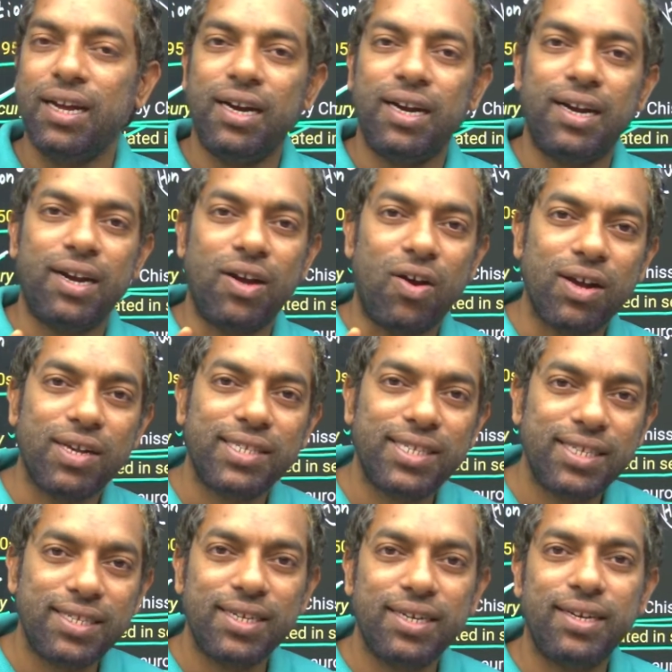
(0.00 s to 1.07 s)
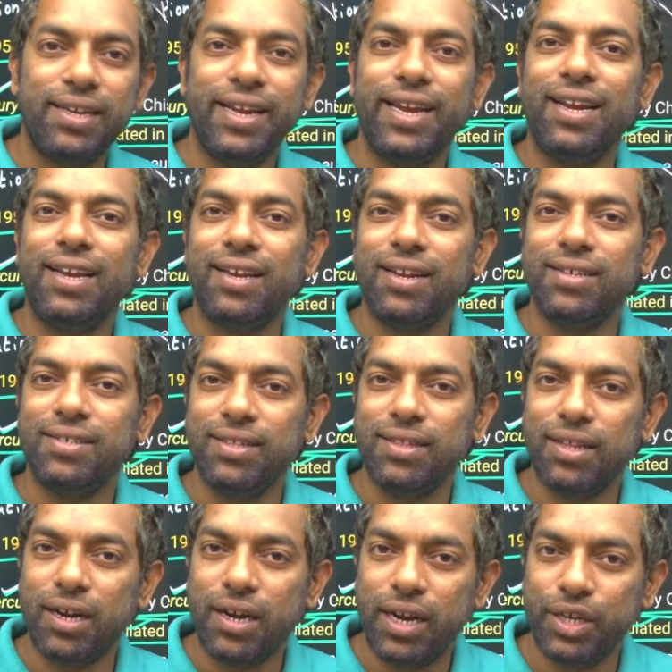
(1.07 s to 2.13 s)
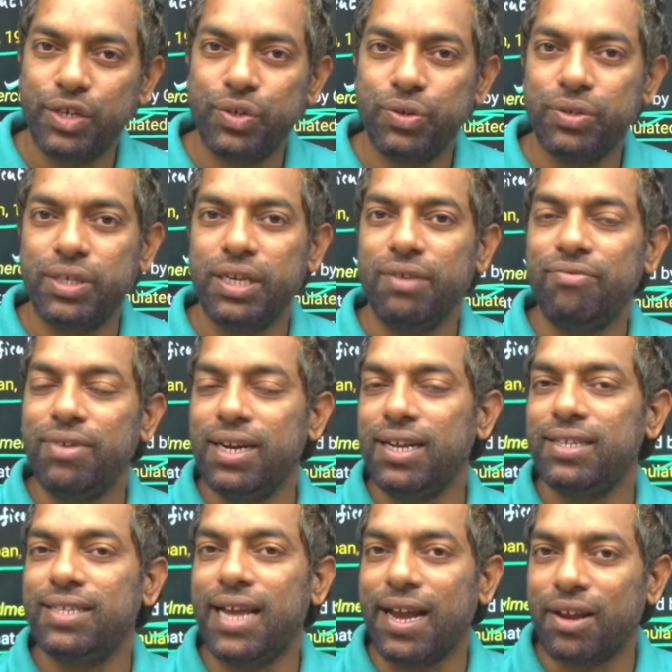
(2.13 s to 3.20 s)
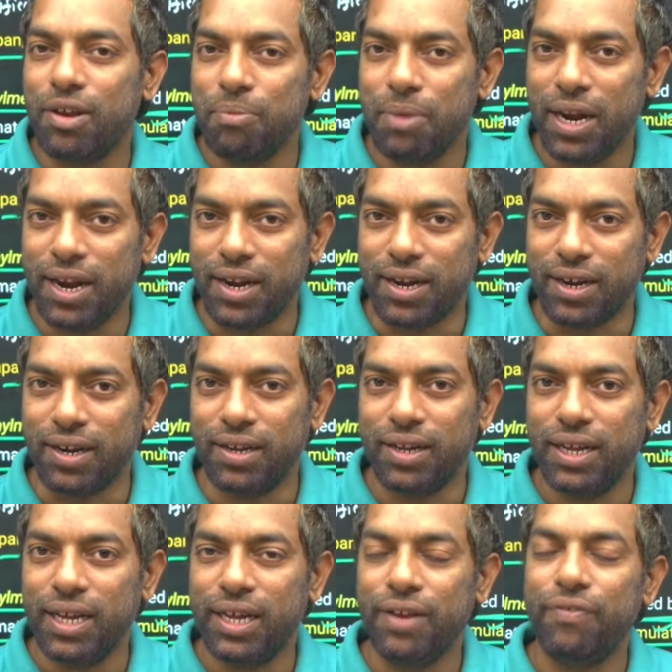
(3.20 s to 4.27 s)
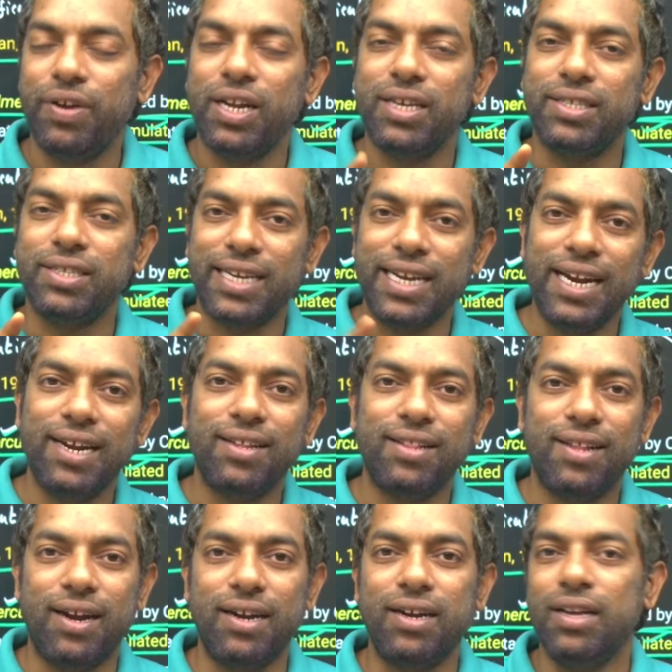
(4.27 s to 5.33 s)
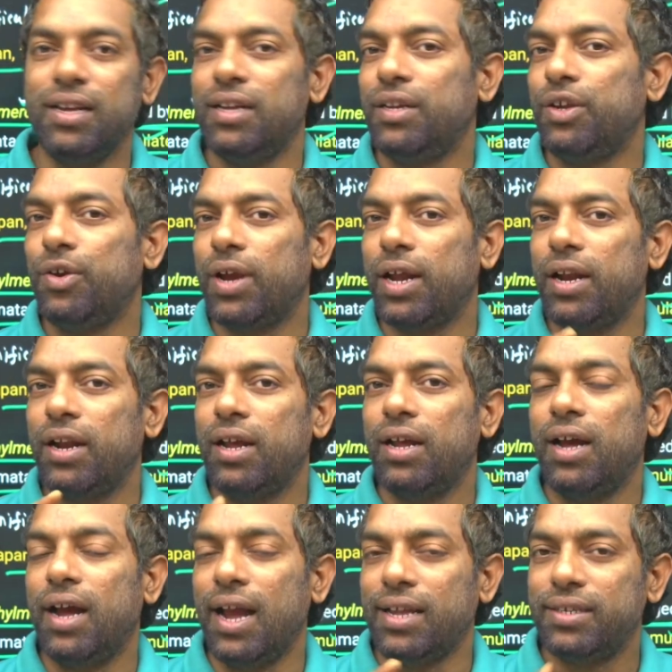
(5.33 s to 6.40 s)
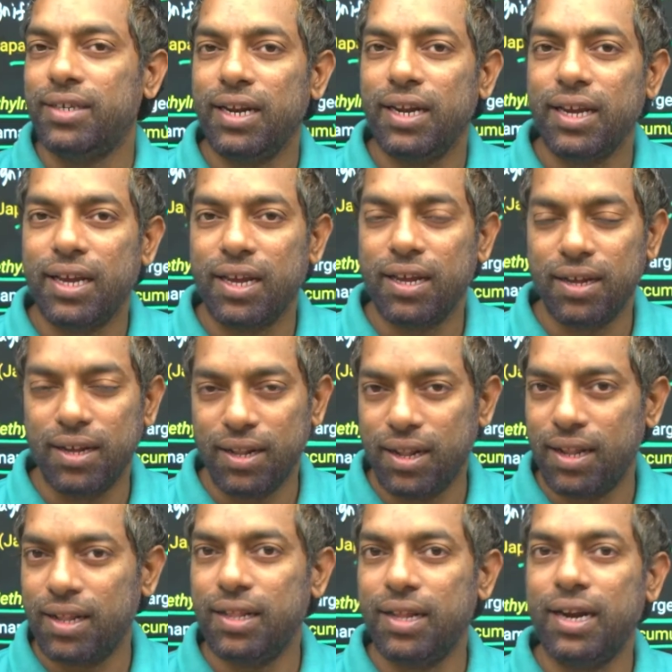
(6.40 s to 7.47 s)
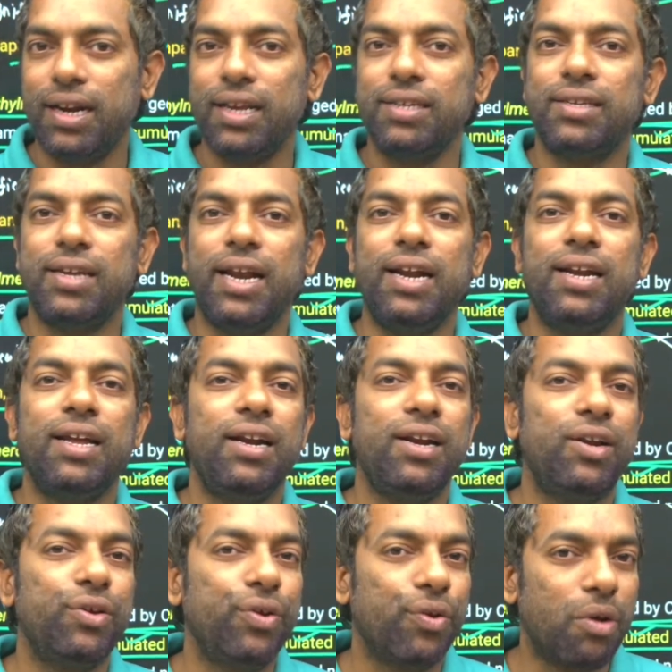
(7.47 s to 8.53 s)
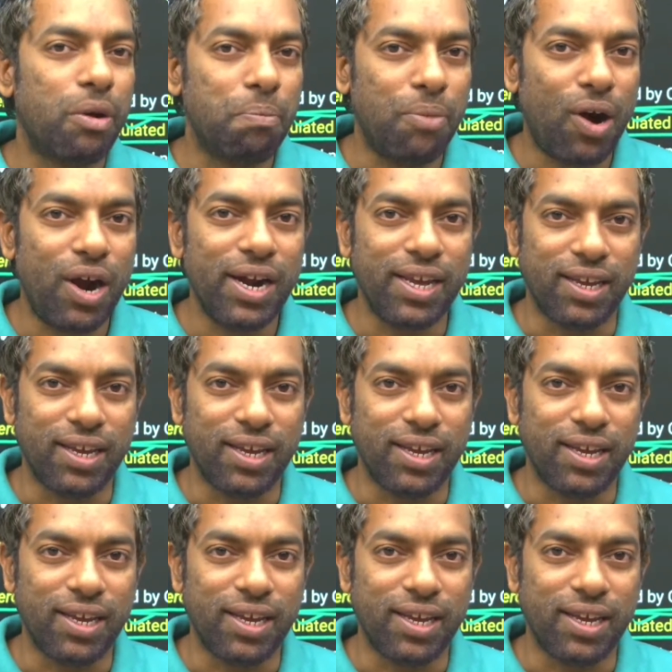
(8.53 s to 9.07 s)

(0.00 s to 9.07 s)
toxicity increase in the tissues if it is accumulated. If it is eat that, you can actually that is enter into your body.